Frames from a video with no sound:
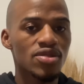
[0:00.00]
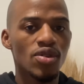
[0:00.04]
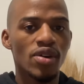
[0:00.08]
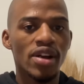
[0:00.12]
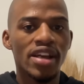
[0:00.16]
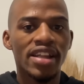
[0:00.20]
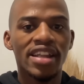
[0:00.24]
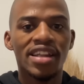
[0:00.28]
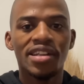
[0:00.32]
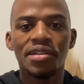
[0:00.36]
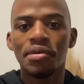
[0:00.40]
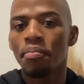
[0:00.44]
look
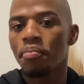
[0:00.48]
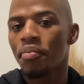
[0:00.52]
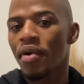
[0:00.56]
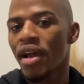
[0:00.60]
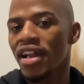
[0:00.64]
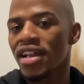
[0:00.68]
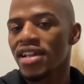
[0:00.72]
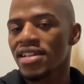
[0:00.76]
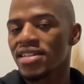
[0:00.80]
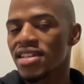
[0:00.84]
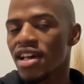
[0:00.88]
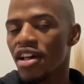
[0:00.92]
at the
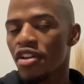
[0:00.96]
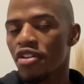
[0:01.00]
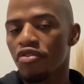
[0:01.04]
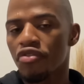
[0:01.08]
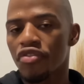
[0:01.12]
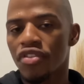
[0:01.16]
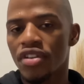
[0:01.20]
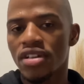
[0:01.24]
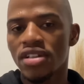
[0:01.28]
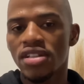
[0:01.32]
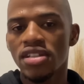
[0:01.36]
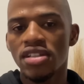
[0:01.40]
brighter side of
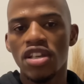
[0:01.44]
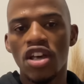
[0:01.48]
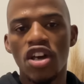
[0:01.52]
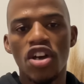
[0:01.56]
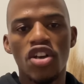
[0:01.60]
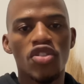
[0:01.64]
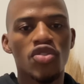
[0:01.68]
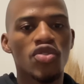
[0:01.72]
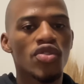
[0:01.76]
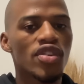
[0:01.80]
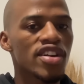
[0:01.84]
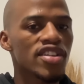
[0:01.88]
this.
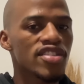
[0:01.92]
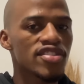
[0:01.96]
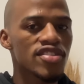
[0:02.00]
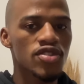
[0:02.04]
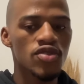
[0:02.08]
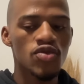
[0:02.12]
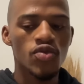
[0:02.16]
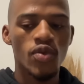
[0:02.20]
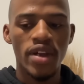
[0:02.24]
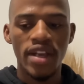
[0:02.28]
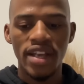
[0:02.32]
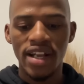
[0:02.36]
You can
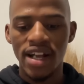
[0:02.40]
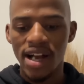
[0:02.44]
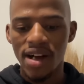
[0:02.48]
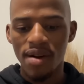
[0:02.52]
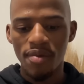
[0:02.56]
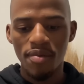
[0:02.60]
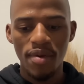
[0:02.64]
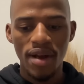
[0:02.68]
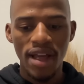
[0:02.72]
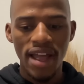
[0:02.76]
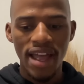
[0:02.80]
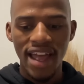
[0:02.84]
just wake
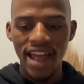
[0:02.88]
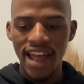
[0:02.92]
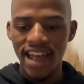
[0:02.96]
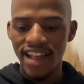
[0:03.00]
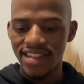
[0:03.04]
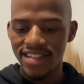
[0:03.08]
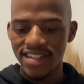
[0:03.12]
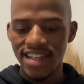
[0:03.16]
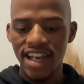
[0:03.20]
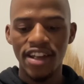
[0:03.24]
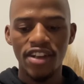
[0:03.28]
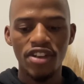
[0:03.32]
up
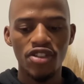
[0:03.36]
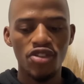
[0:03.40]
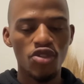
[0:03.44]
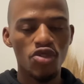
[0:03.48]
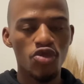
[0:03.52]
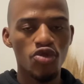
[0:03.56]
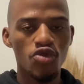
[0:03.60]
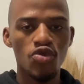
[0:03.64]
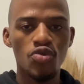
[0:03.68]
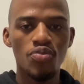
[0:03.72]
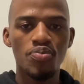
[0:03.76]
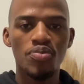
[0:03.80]
and tidy your
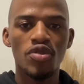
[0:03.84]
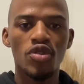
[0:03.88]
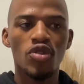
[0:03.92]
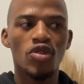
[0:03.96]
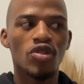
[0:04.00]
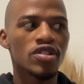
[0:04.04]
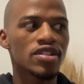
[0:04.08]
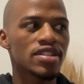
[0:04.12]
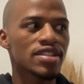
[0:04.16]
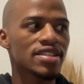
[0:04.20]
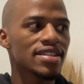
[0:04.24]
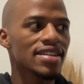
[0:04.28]
room,
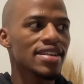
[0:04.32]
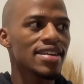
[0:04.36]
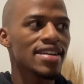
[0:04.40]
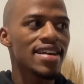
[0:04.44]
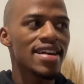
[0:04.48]
because